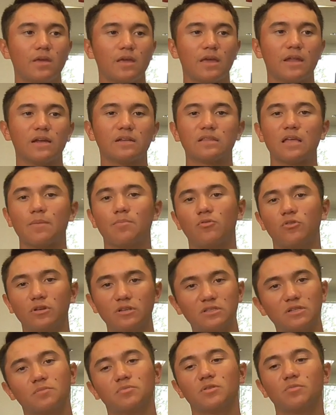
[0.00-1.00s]
And at that
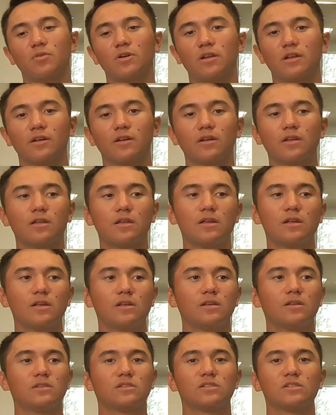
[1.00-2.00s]
point, it's up to putting.
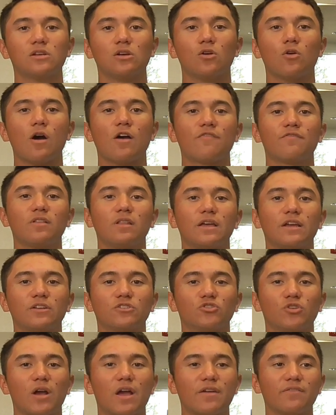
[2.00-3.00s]
So I feel
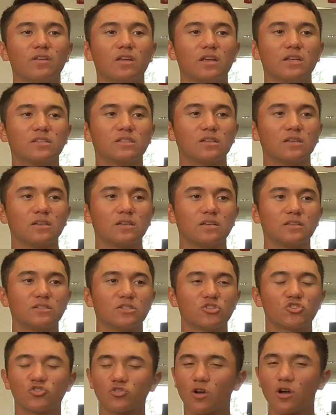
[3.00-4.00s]
like driving is a
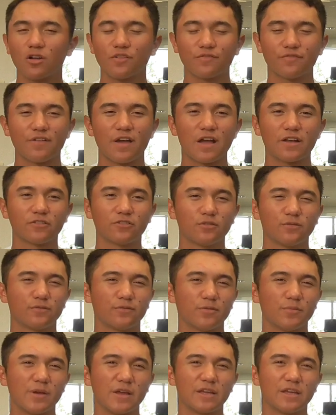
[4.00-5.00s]
strong factor
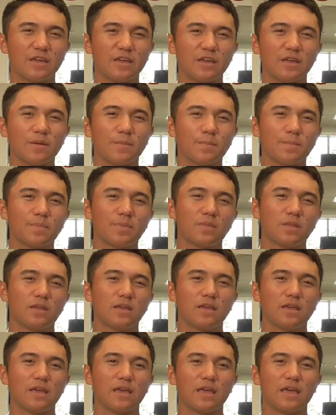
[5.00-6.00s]
for my game,
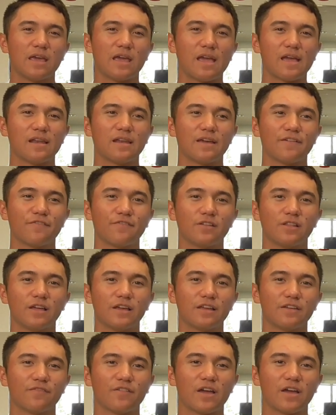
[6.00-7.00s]
and I feel
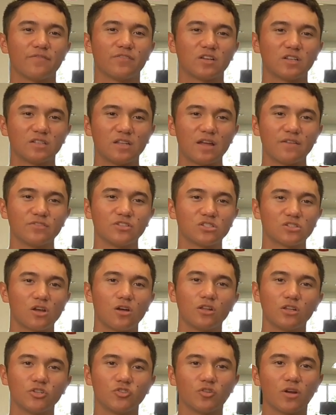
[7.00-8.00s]
like if I have a
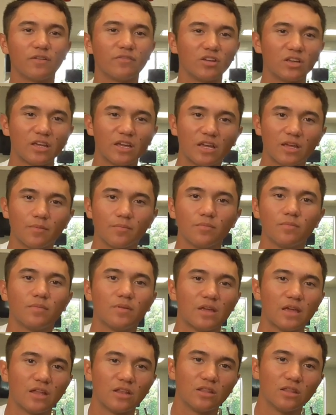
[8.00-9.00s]
solid driving
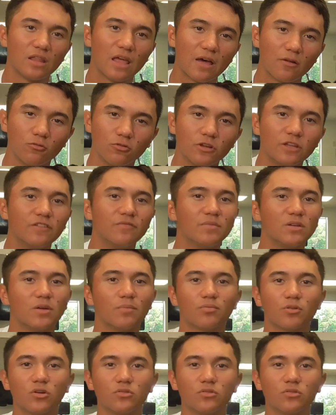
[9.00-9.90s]
game, that will give me